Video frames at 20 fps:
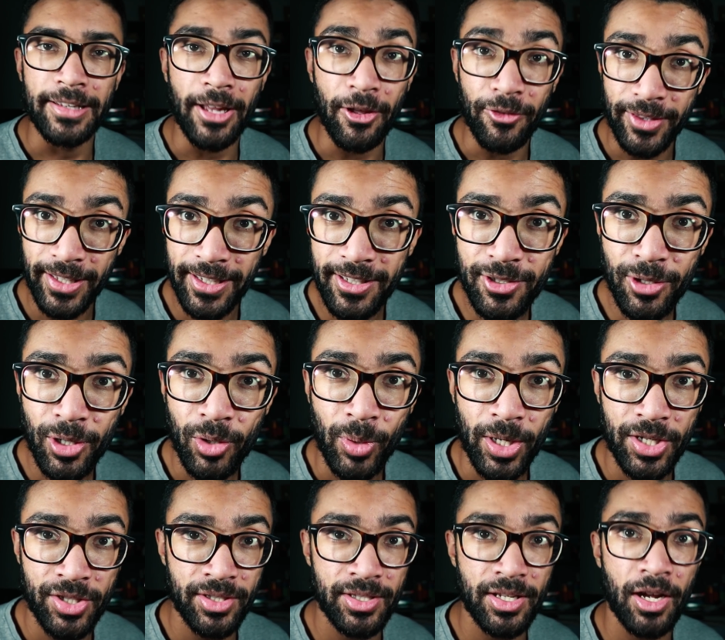Now, these two
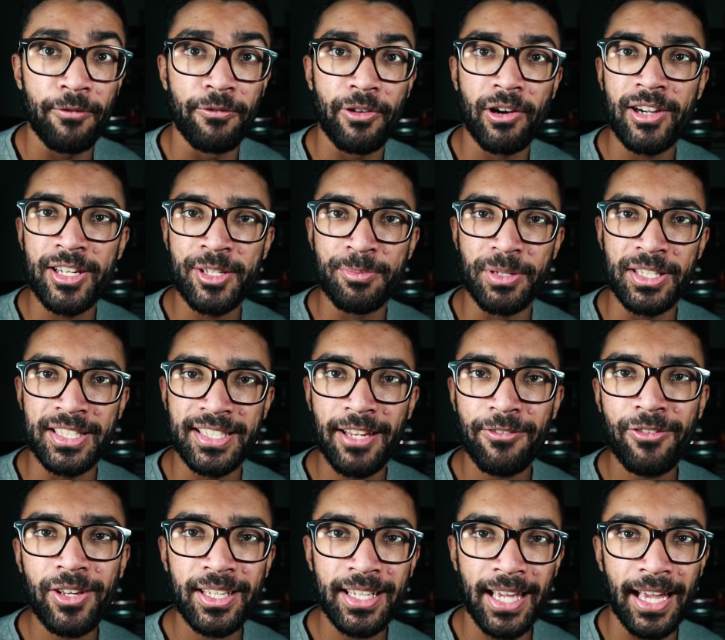equations are very
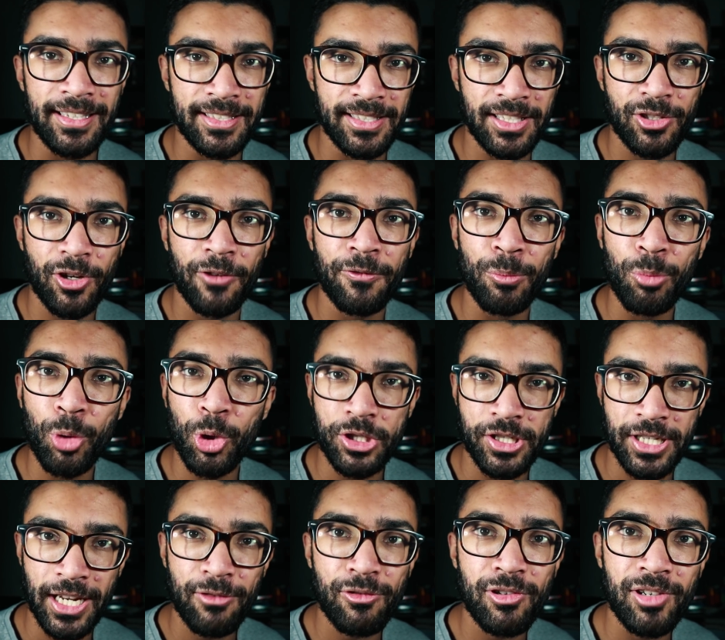specific cases of a more
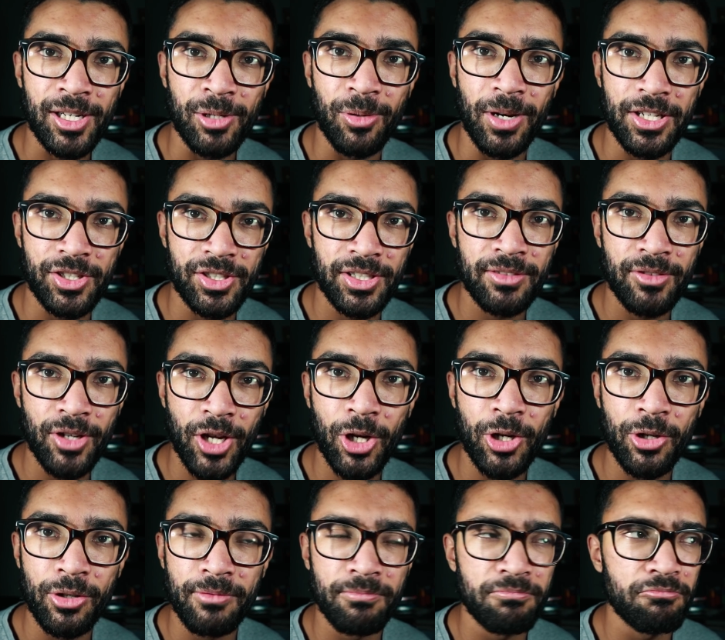general equation
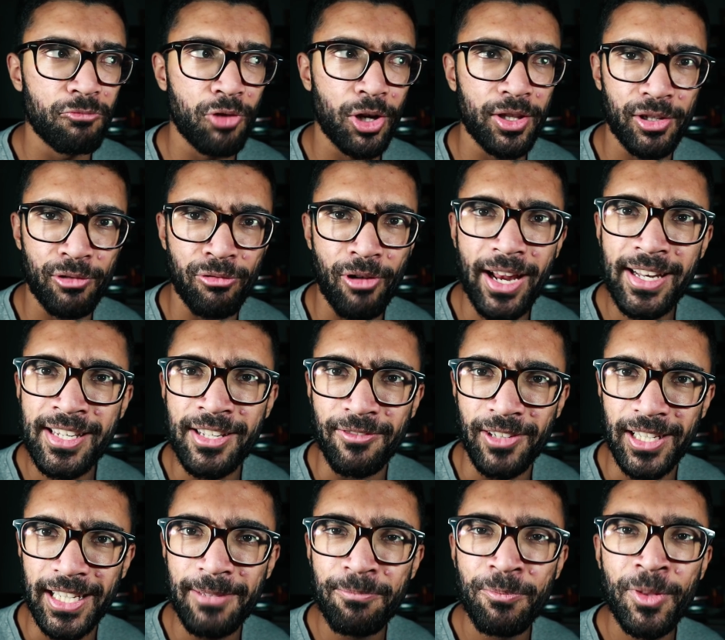known, rather
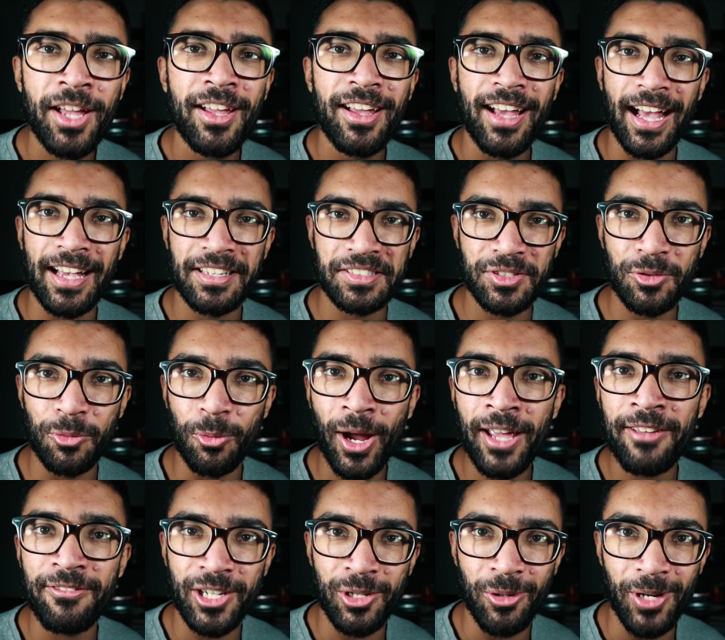creatively, as the
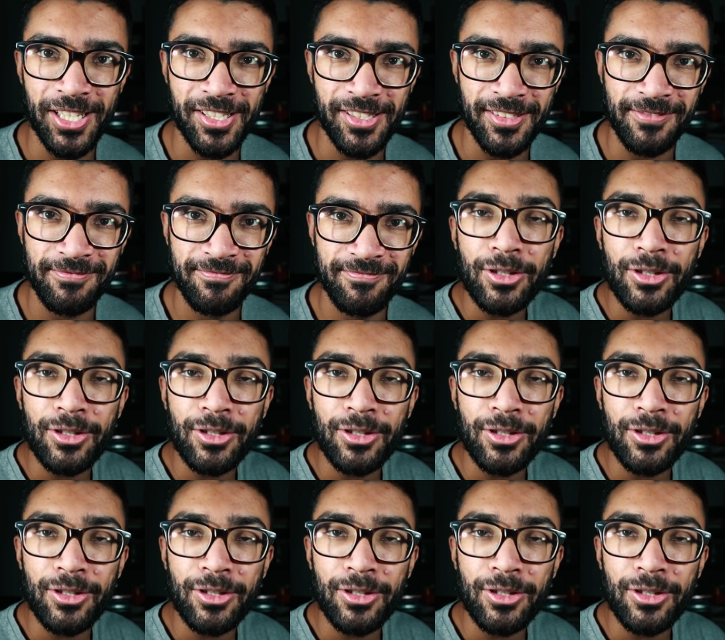wave equation.